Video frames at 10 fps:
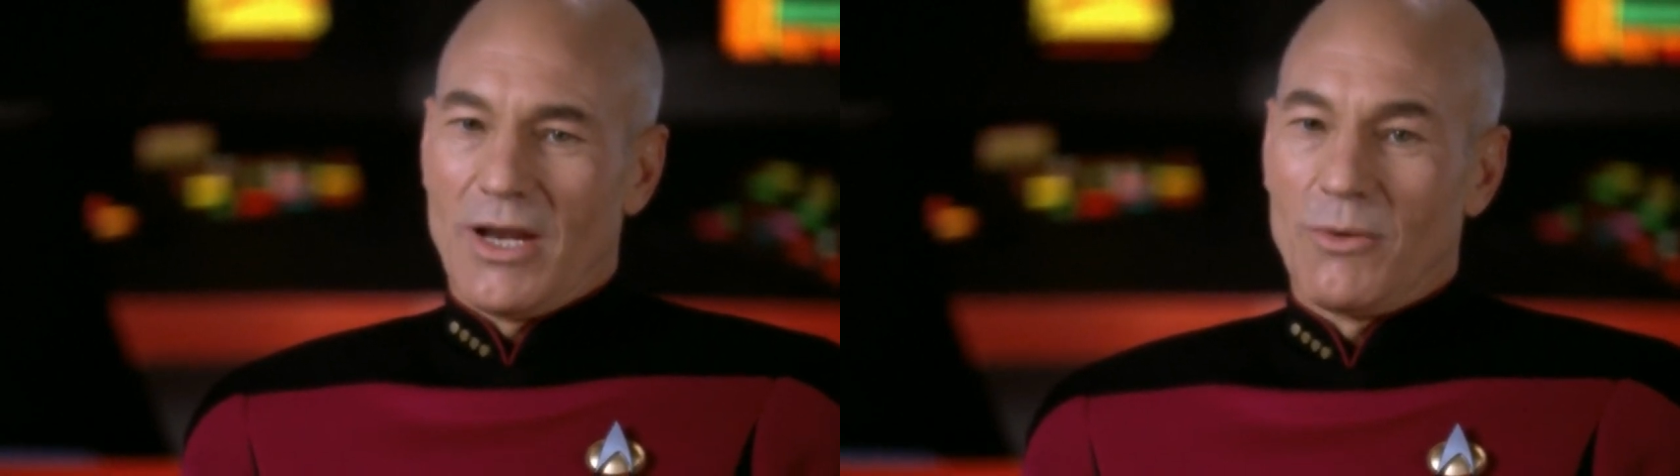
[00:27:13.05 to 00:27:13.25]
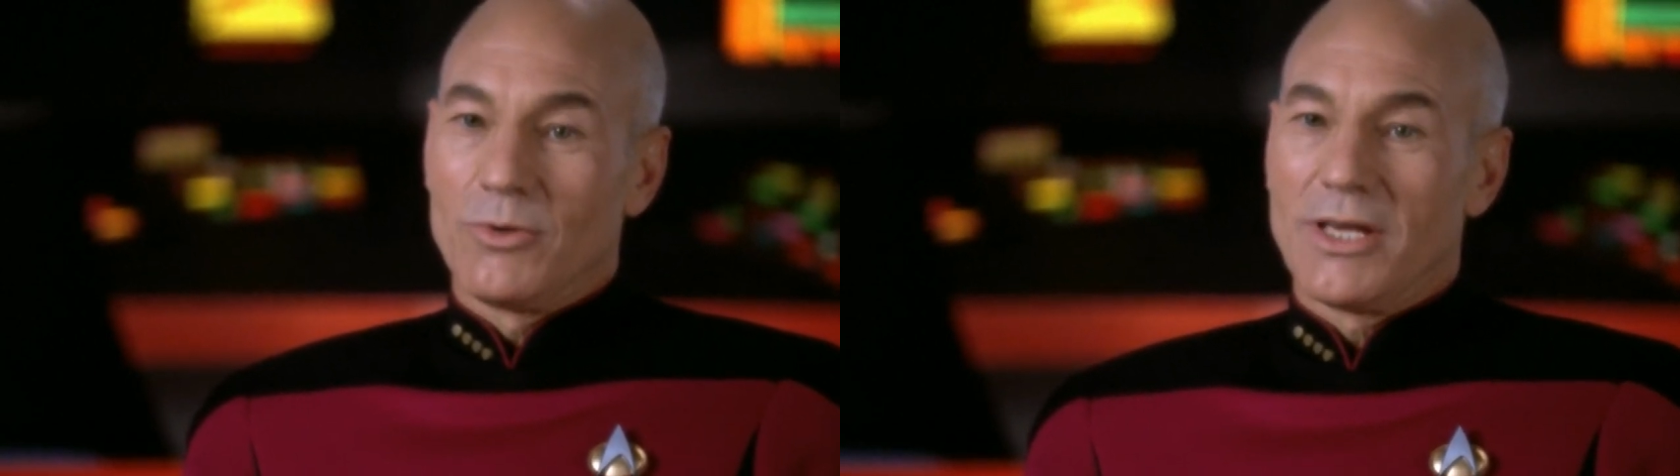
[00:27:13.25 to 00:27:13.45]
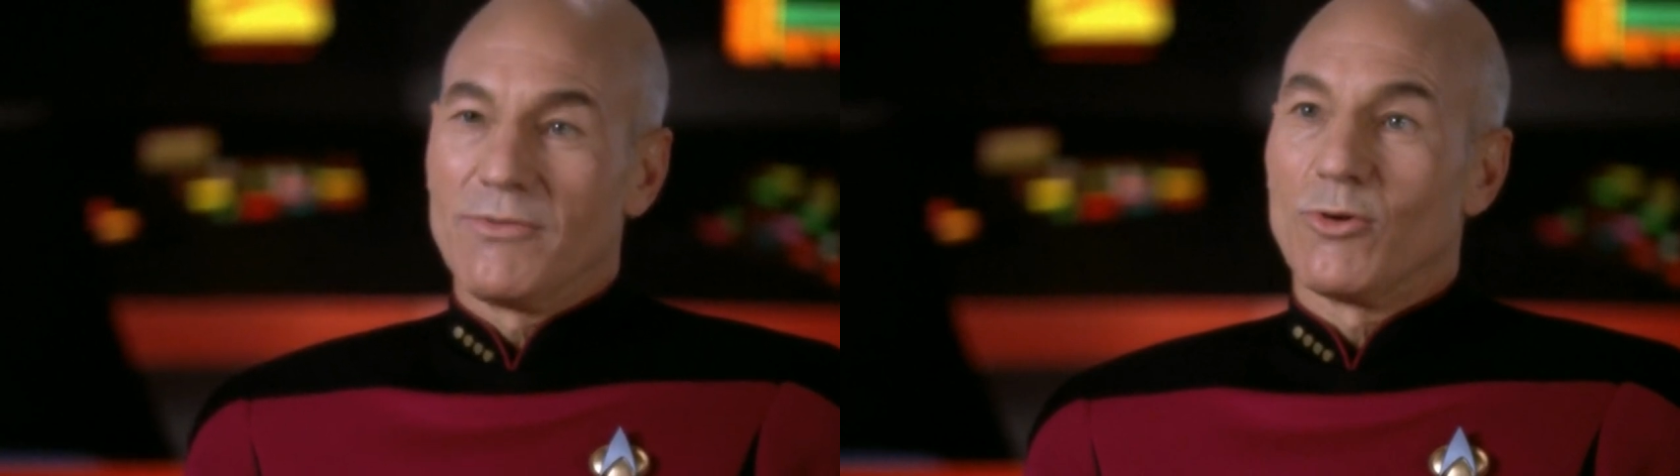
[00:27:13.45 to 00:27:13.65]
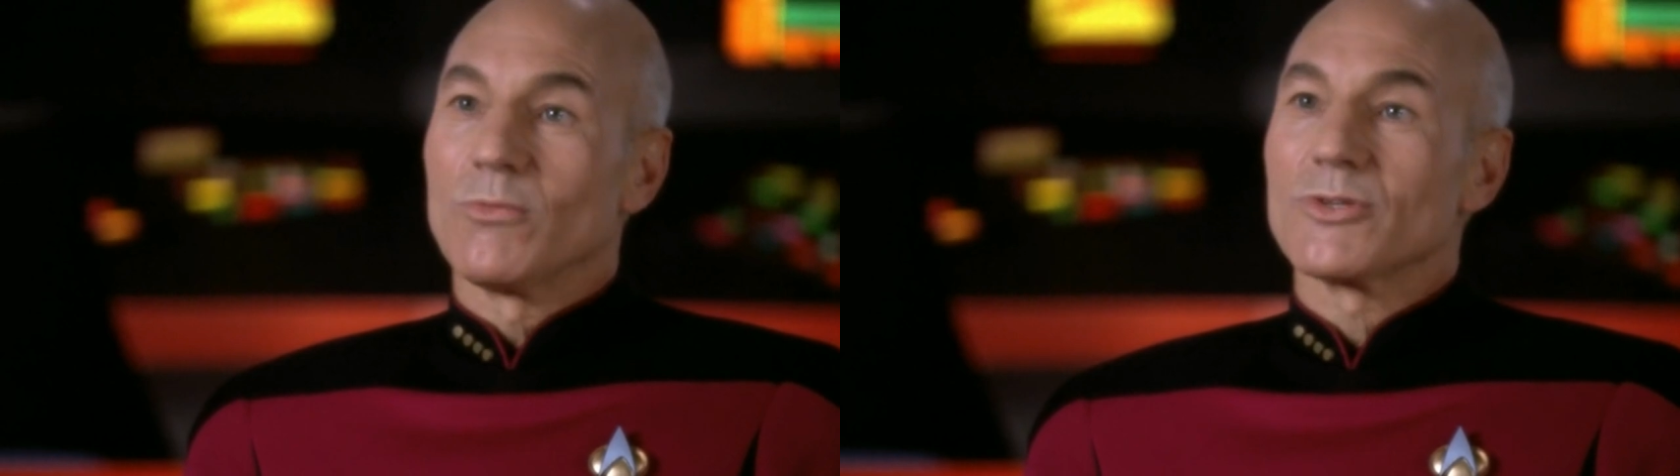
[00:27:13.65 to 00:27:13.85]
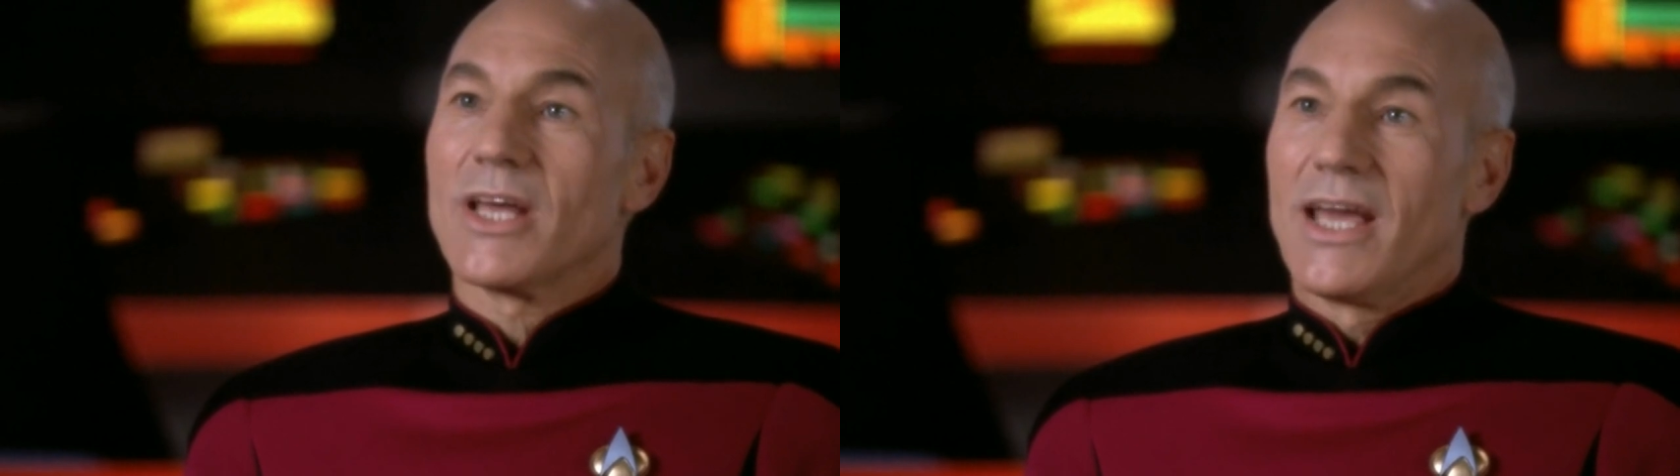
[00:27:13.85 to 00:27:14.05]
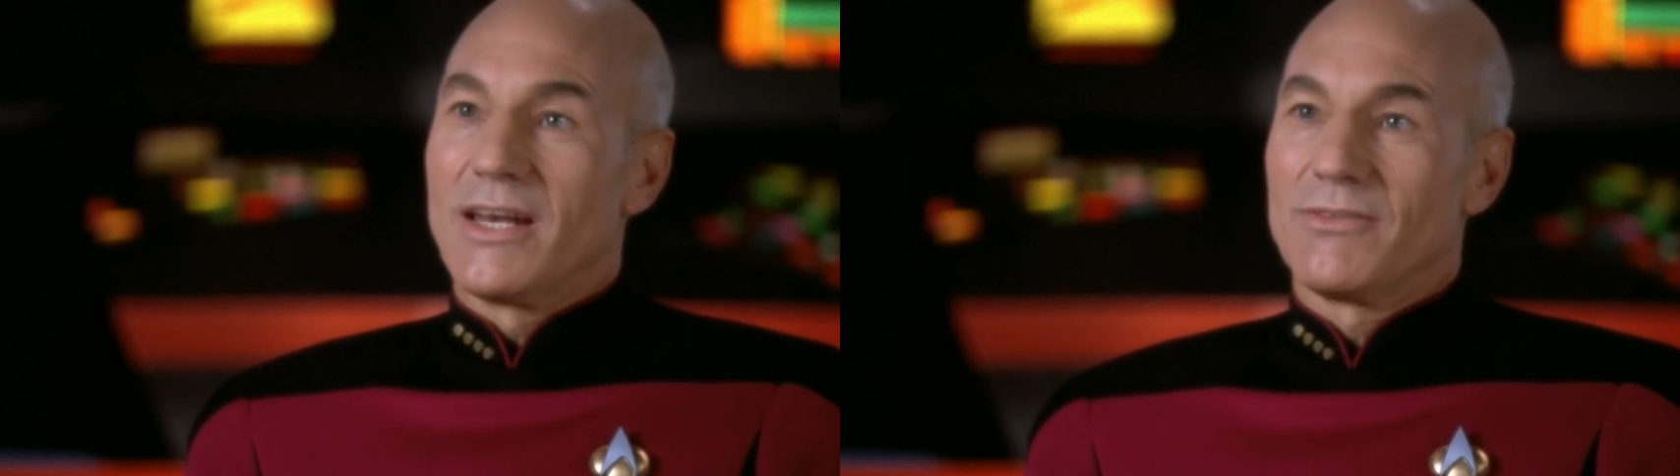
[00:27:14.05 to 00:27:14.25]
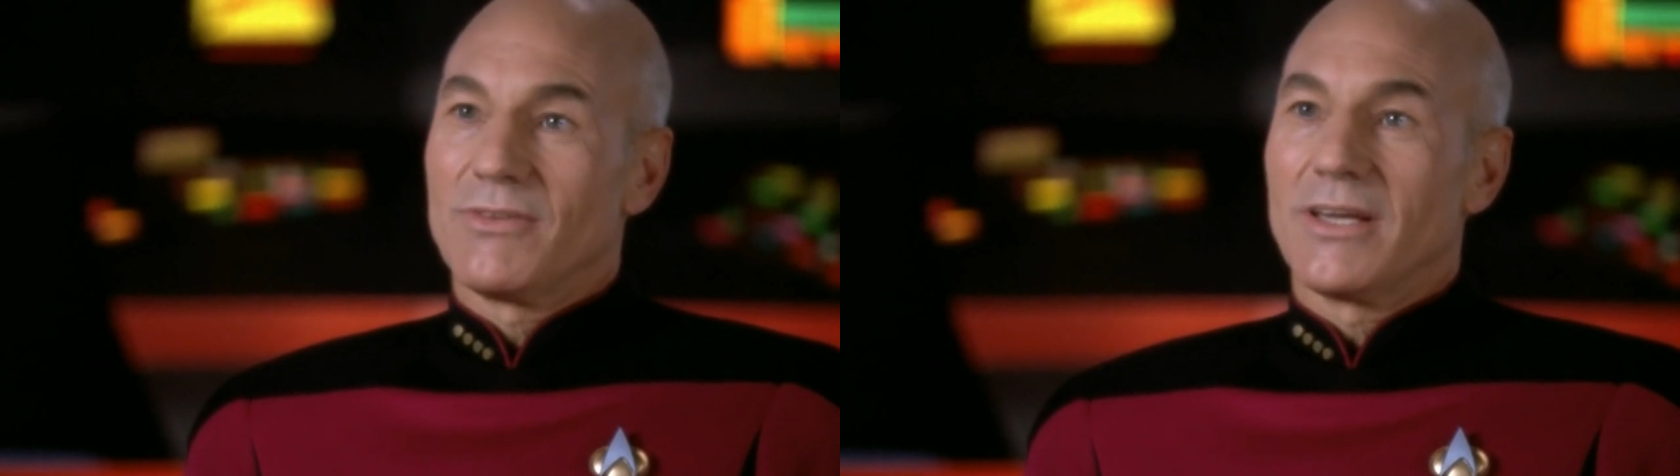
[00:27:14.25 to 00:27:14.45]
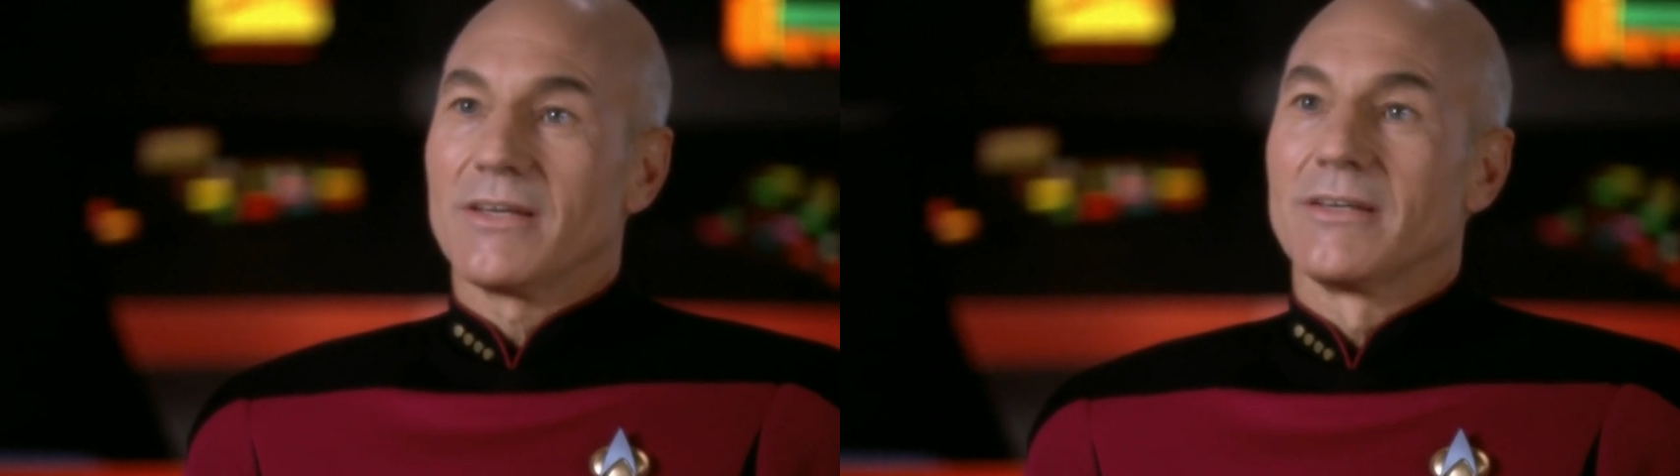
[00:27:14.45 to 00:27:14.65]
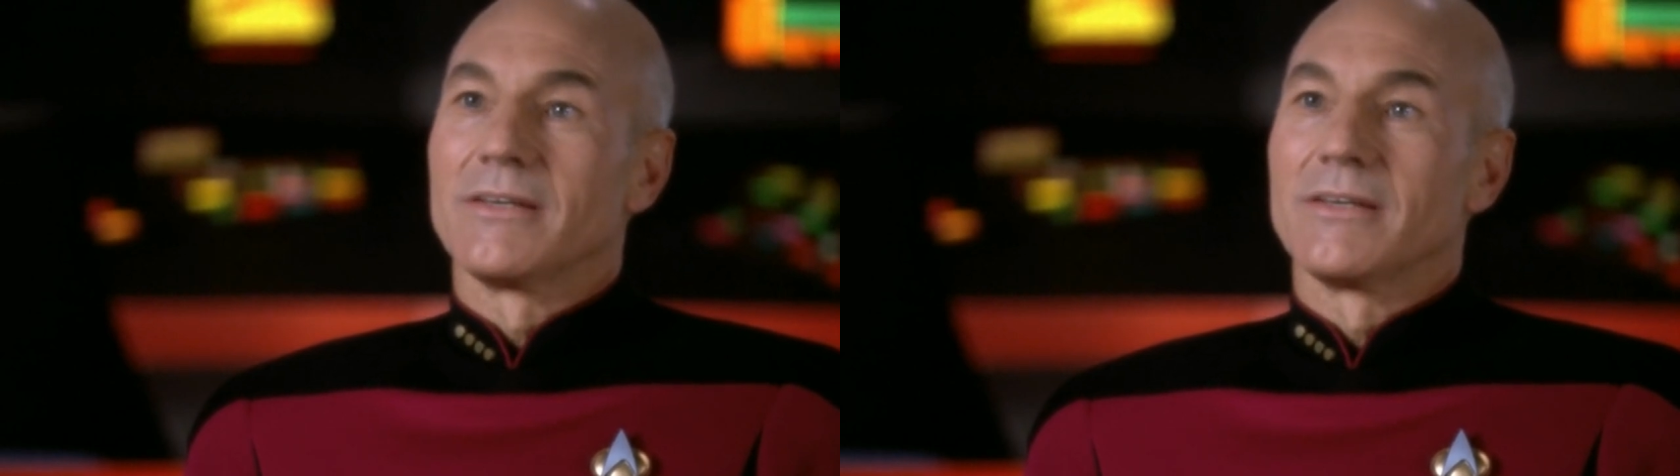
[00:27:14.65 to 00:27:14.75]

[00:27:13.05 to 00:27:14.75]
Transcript: I would give almost anything